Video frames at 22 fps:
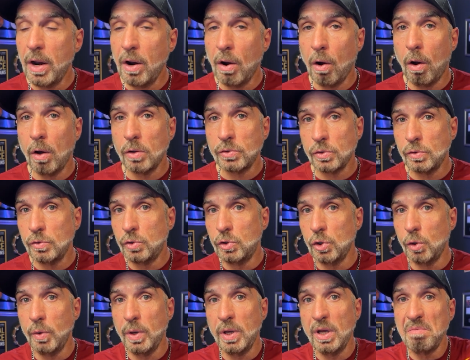also
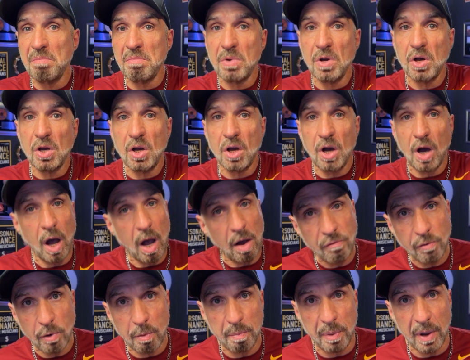doing
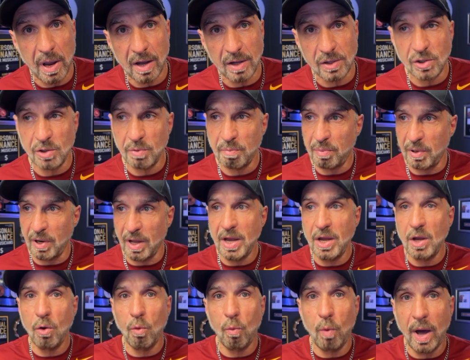cover bands,
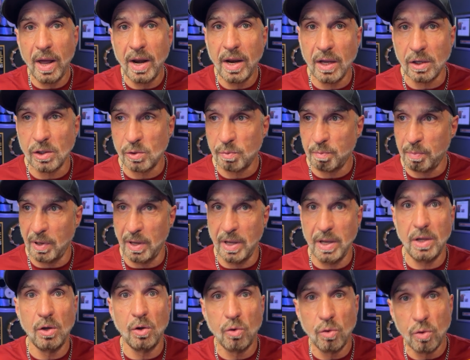playing weddings,
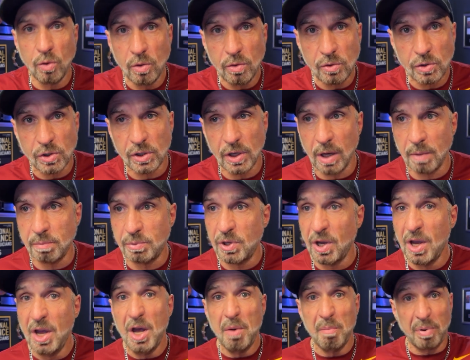playing cruise ships,
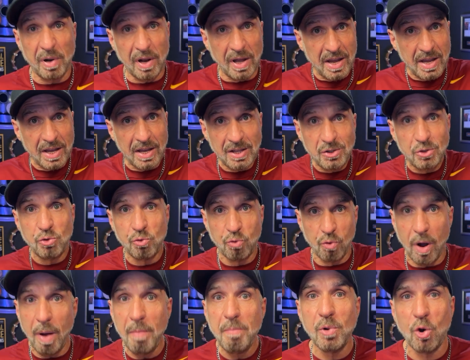playing in
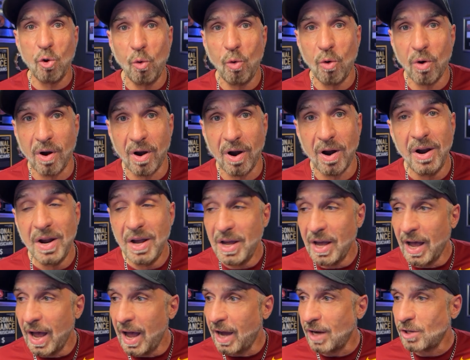drum corps,
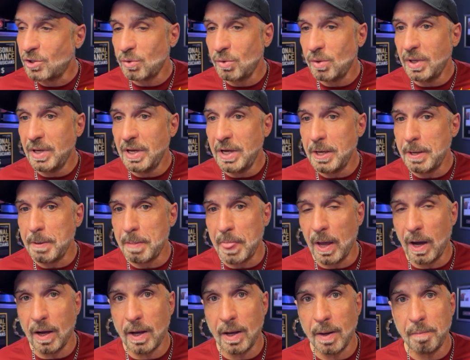actually,
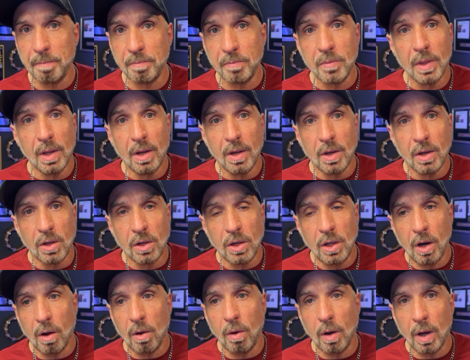
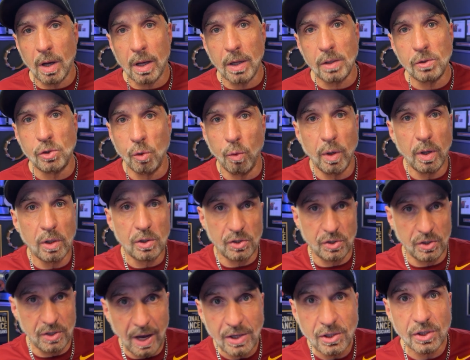doing
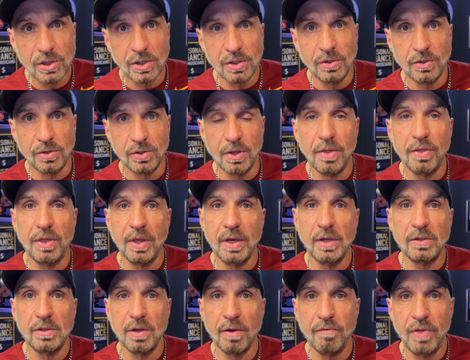sessions and
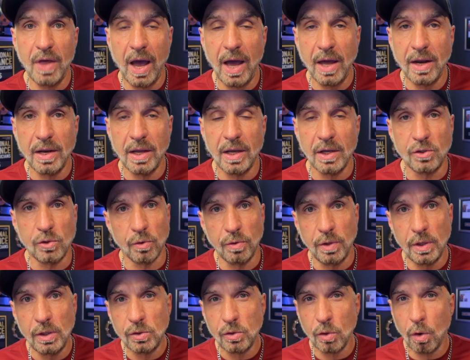things of that nature.
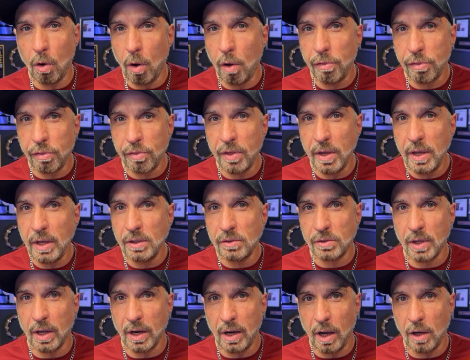These are all
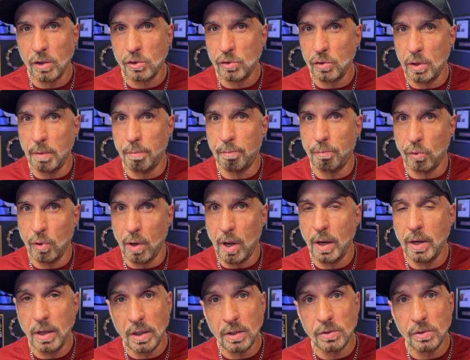things that actually brought in